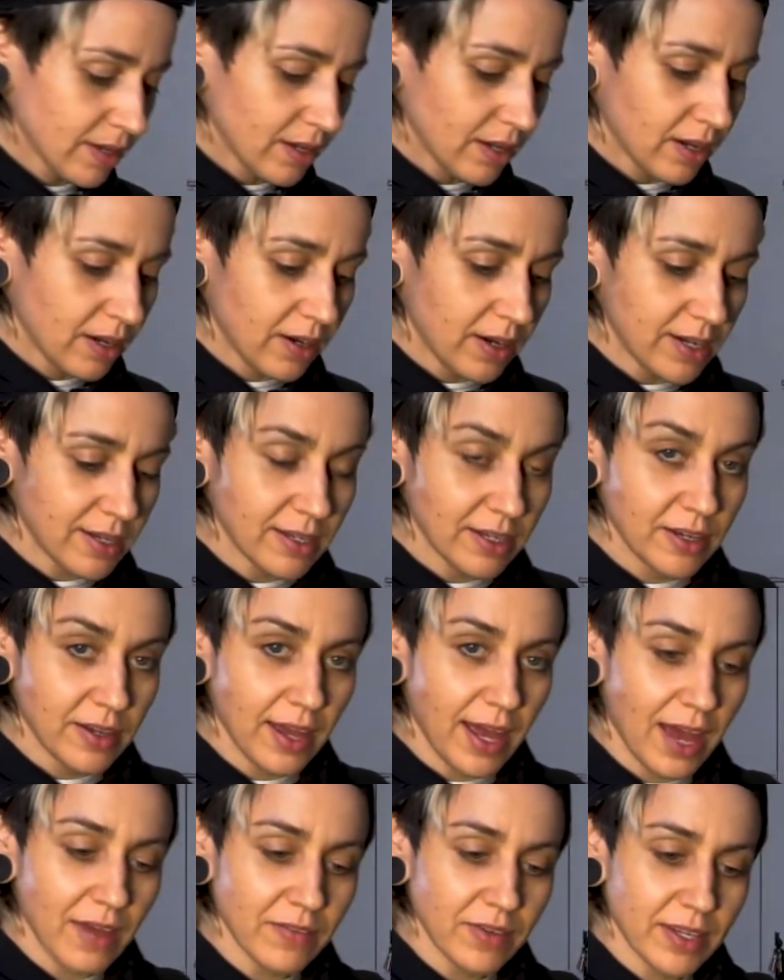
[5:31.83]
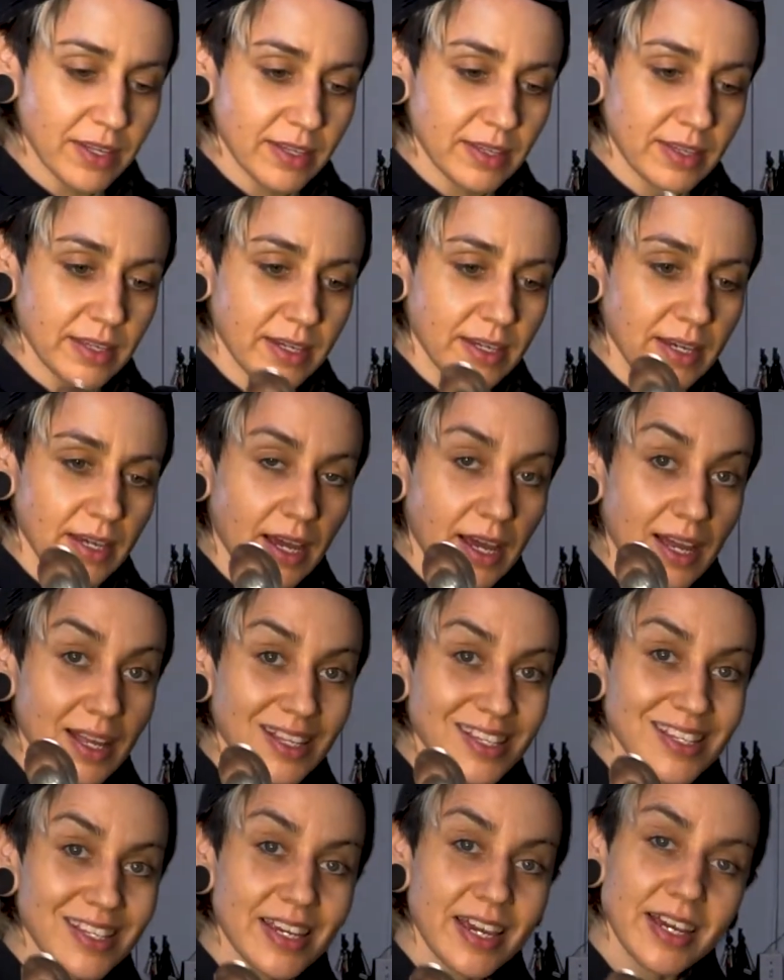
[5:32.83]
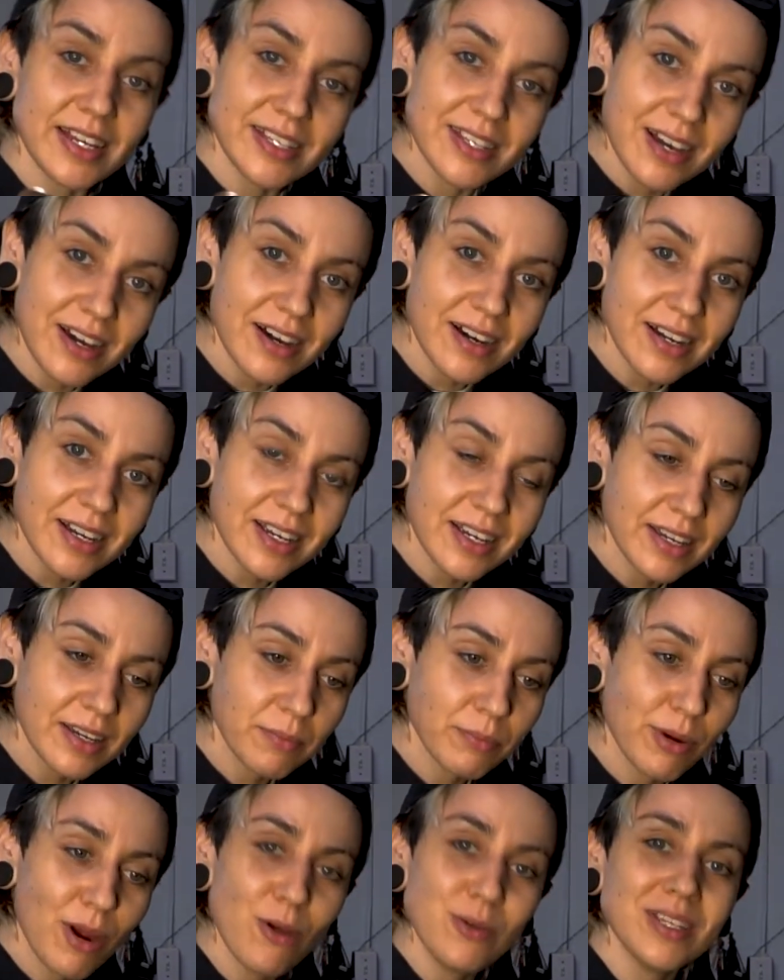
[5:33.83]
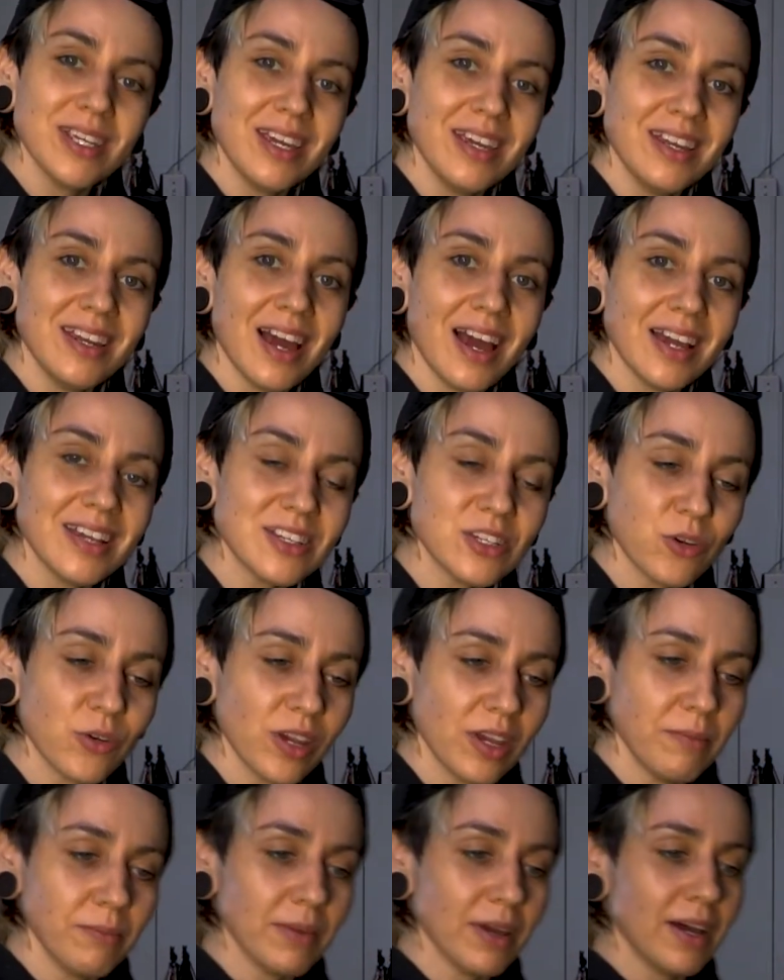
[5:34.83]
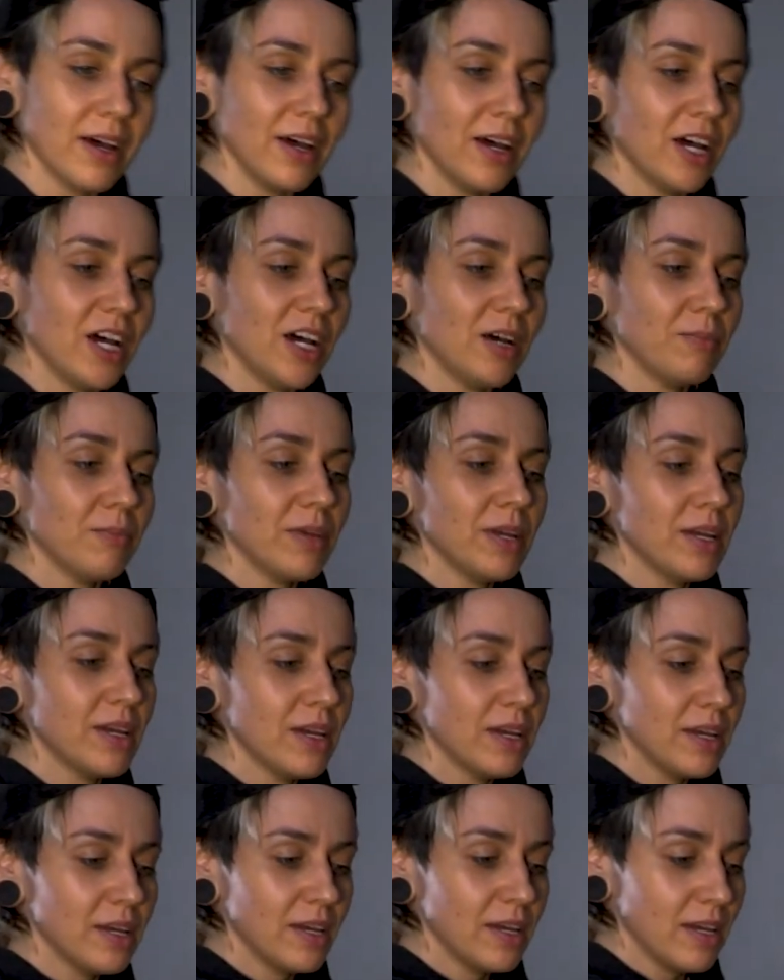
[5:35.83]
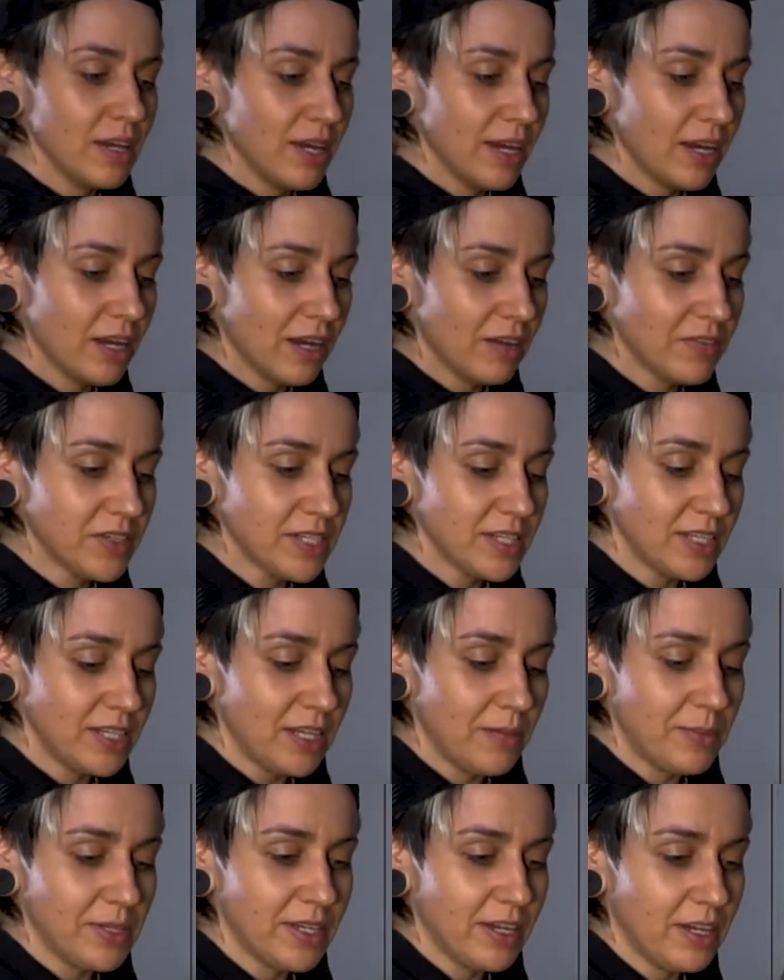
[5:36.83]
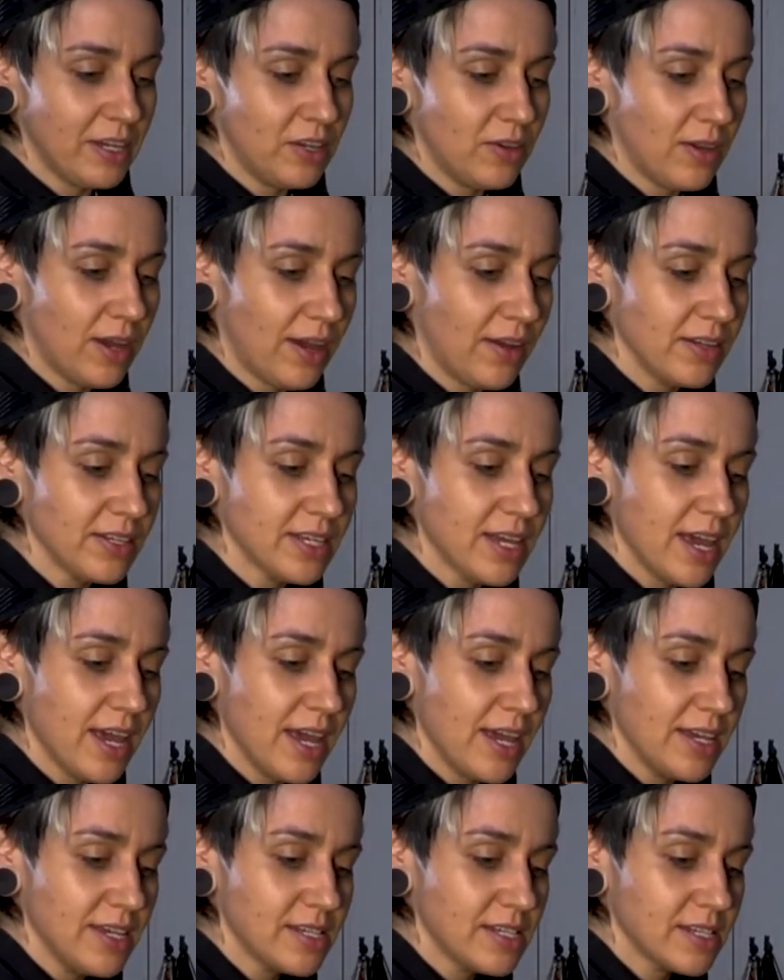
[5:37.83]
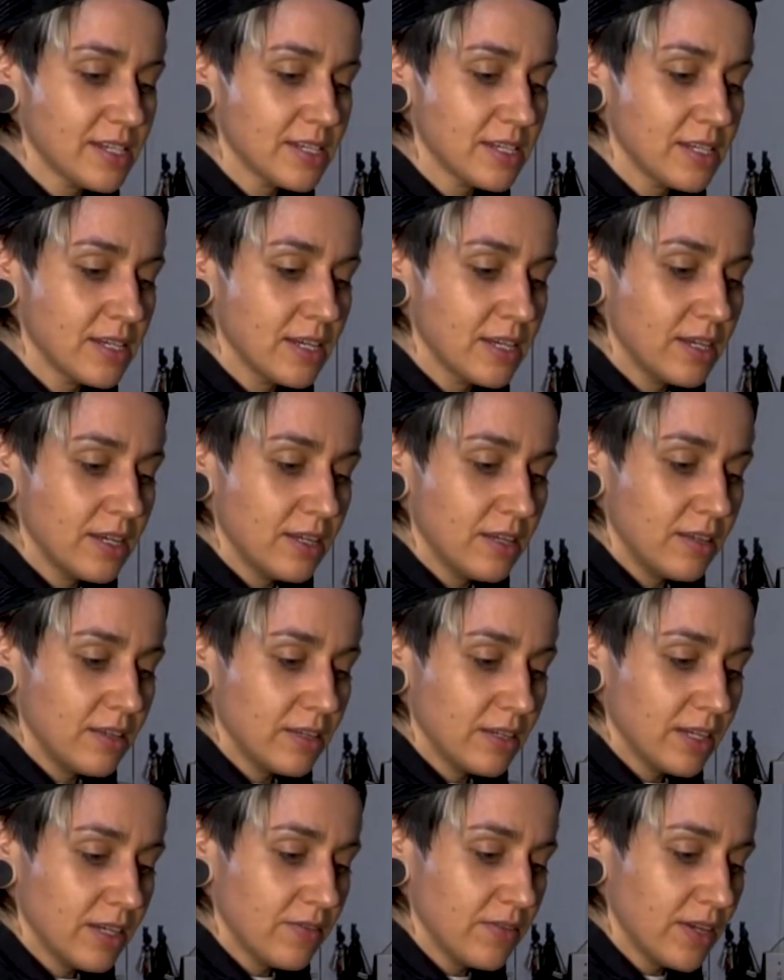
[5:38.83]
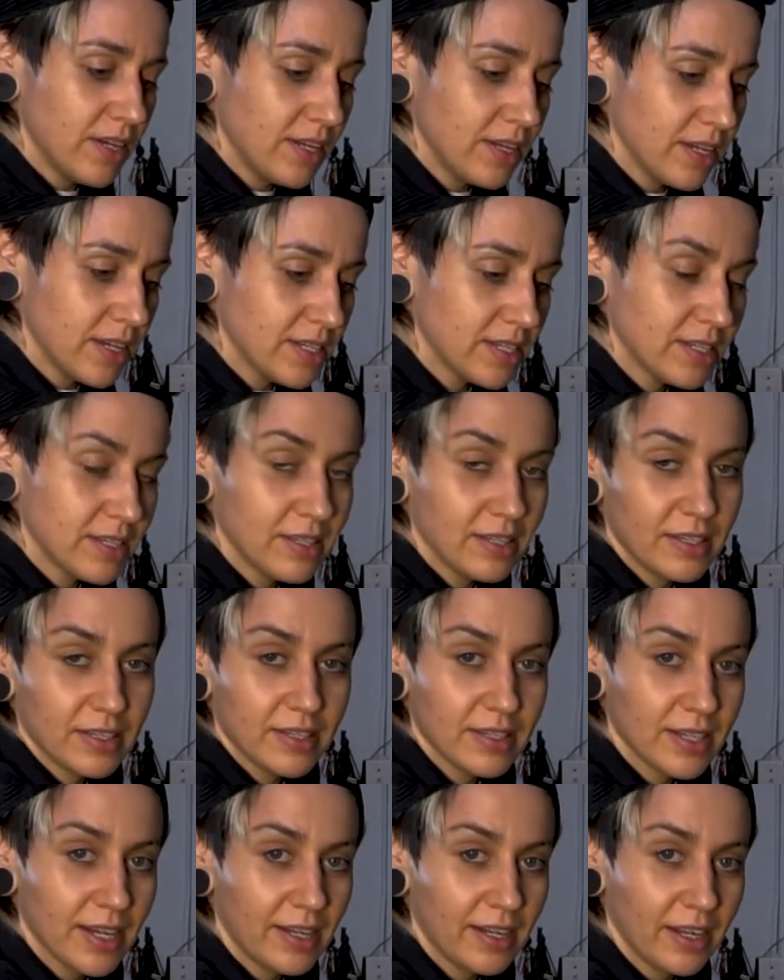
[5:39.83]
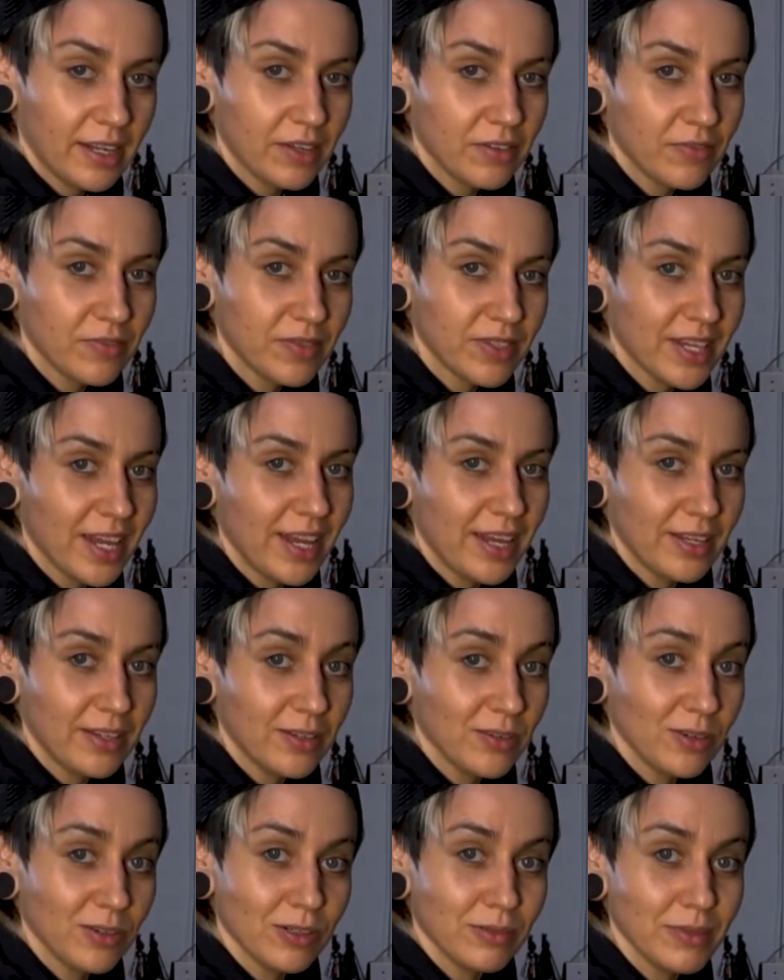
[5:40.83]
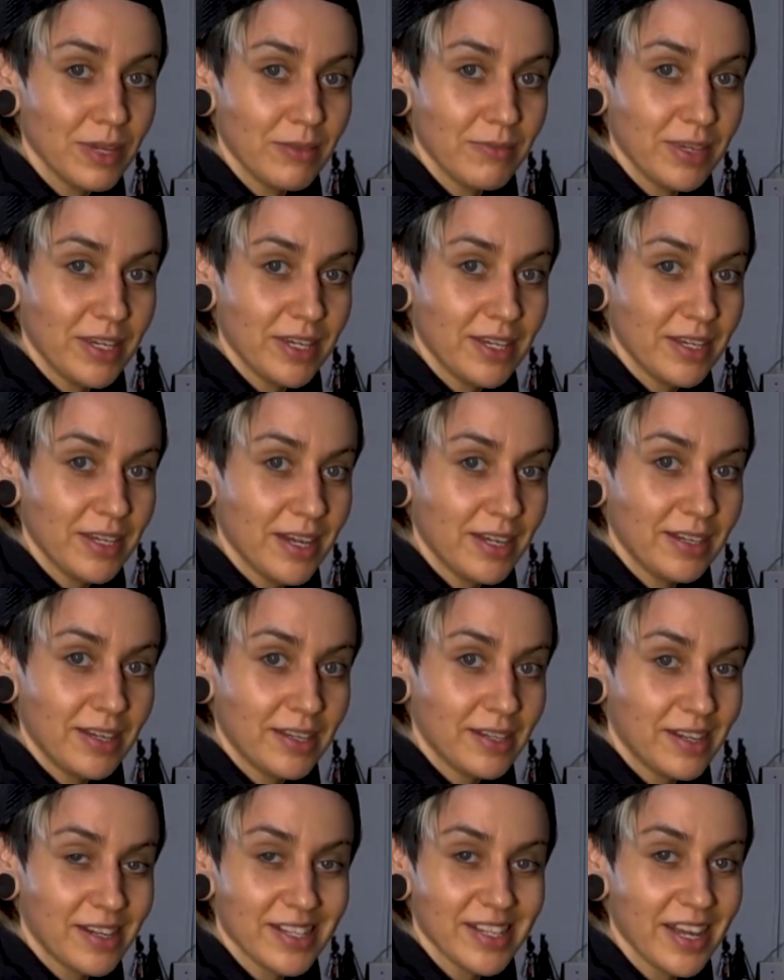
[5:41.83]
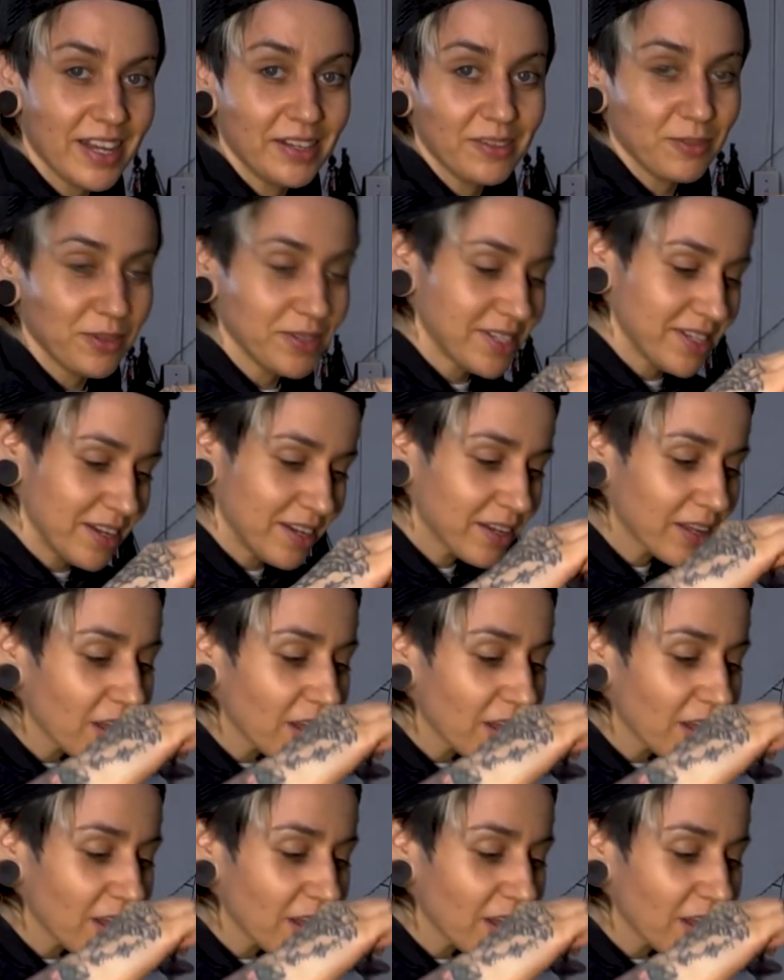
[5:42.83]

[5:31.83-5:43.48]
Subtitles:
All right, there you have it, the TikTok protein ice cream. And obviously, let me tell you how it tastes. Give it a 10 out of 10 or maybe a none out of 10. We'll see.